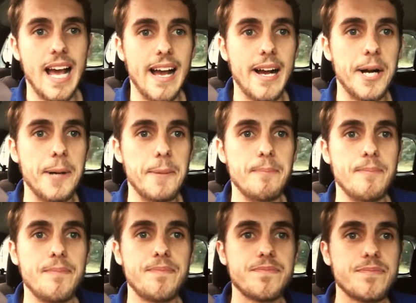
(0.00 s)

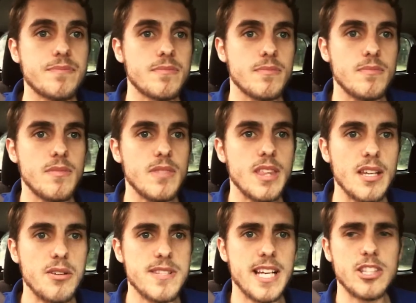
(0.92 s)

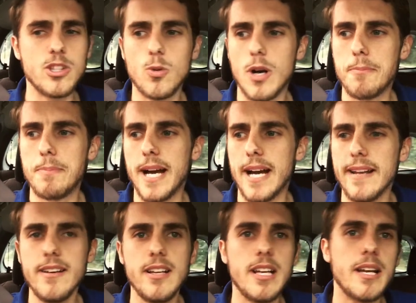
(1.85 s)
Um, it was actually quite
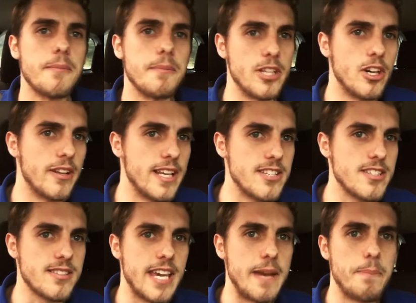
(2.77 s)
bad. But yeah, they
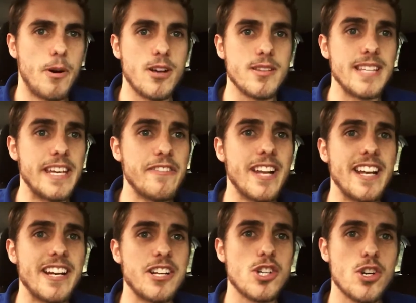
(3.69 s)
just came past. They even
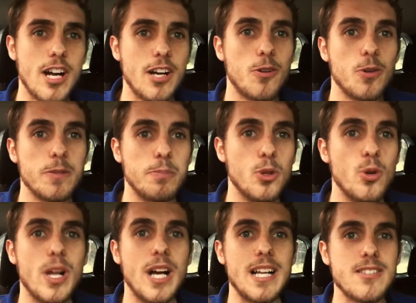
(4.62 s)
had a truck with
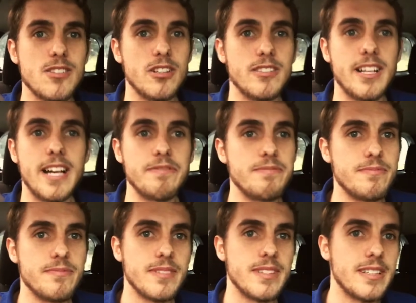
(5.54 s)
blue lights on. I've,
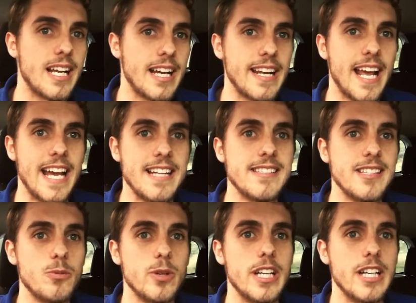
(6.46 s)
like an
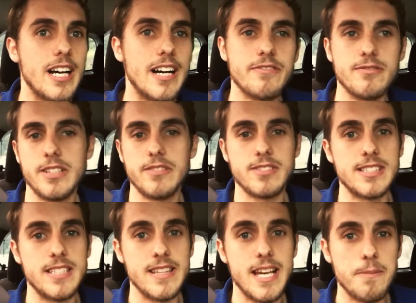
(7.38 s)
18 wheeler, I've never
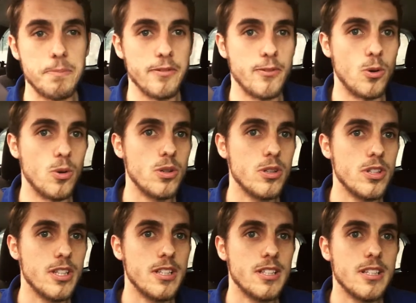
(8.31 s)
seen that
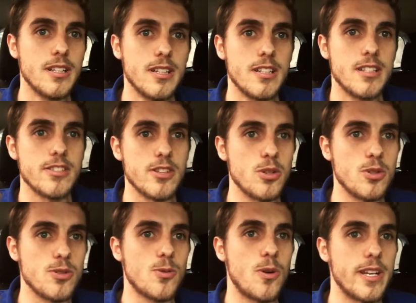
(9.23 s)
before. So
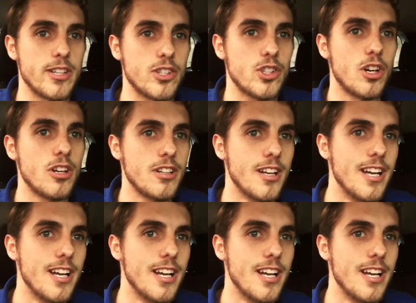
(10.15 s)
it was quite a shock.